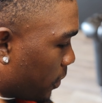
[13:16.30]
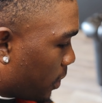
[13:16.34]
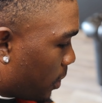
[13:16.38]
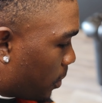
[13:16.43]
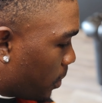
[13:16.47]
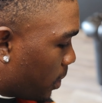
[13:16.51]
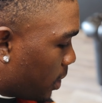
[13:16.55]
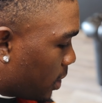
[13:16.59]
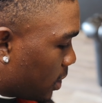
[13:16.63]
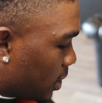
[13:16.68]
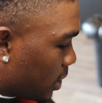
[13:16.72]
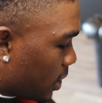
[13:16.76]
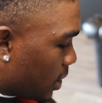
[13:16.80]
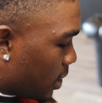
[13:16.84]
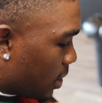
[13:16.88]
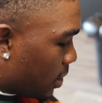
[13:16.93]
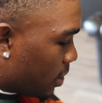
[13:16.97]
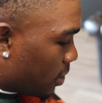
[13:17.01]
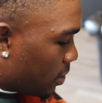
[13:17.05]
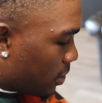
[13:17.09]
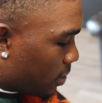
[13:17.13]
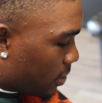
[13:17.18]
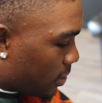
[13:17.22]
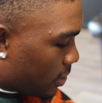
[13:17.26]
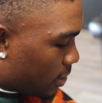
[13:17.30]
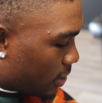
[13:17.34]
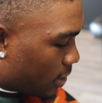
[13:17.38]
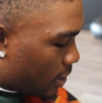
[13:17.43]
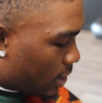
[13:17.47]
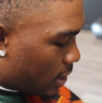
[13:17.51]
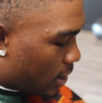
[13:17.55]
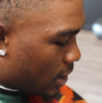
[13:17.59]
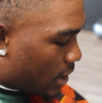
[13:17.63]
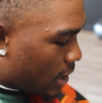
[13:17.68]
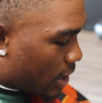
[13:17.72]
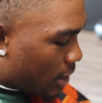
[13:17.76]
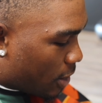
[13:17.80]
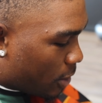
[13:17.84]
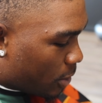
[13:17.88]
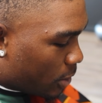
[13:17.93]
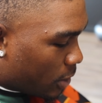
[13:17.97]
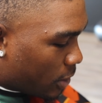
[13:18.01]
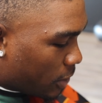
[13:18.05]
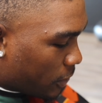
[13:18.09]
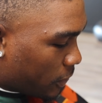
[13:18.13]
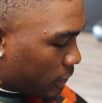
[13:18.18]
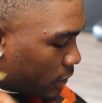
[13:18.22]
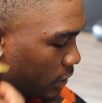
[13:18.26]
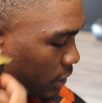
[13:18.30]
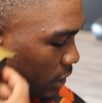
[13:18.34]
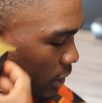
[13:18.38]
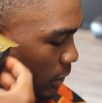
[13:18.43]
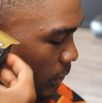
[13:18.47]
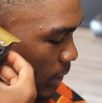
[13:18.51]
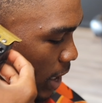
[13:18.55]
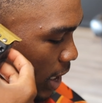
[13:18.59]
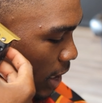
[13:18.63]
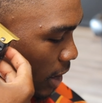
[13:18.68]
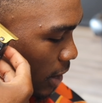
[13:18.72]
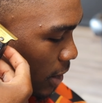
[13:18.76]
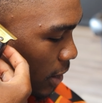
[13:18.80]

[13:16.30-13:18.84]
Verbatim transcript: for the wintertime. I don't know if a G-Wagon is